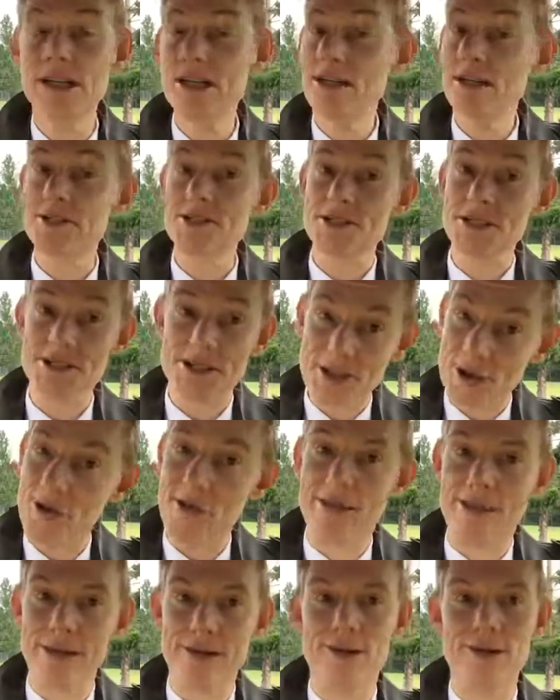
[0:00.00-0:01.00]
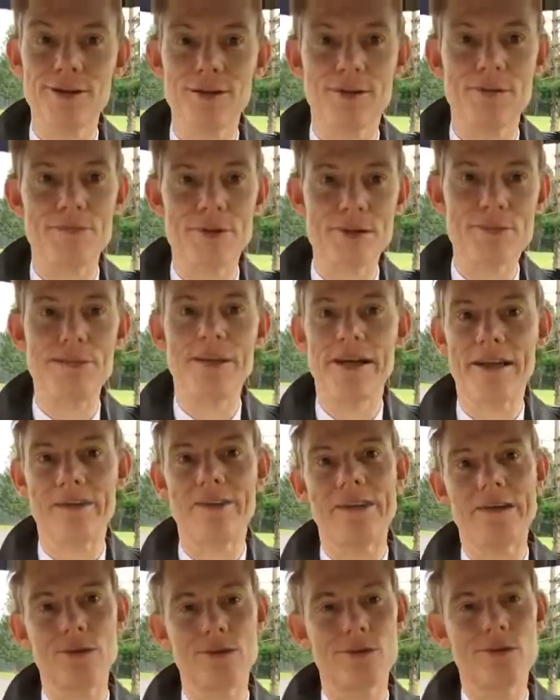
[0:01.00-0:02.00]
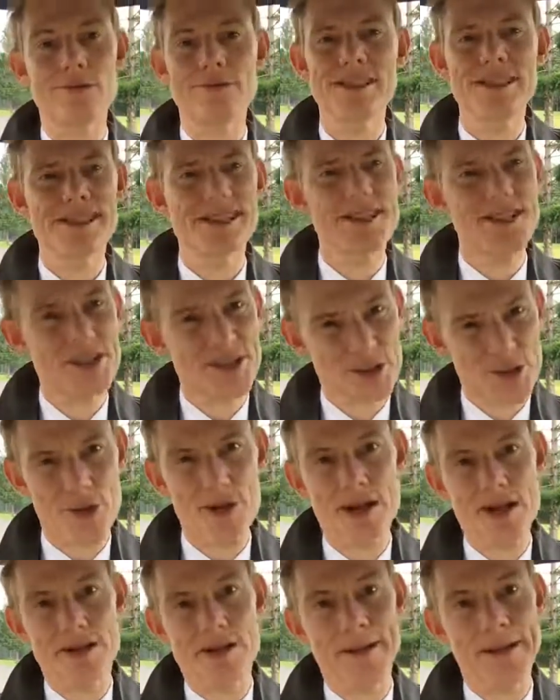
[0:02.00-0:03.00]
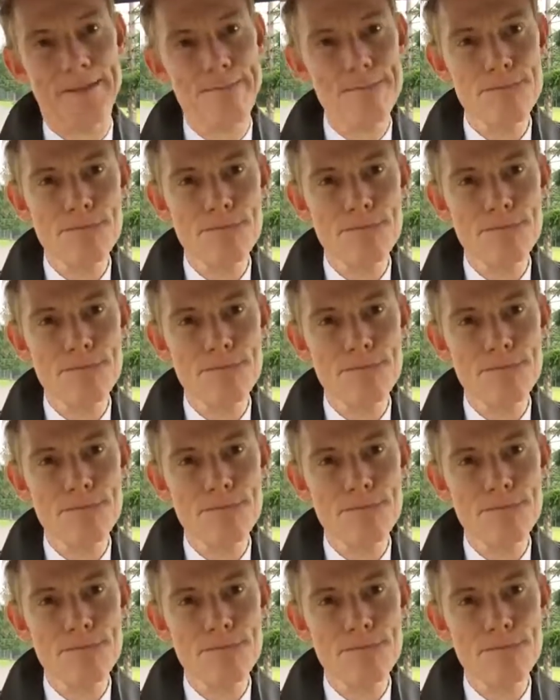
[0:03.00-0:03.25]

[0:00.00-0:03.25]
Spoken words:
because I know that there are a lot of people out there who are really struggling,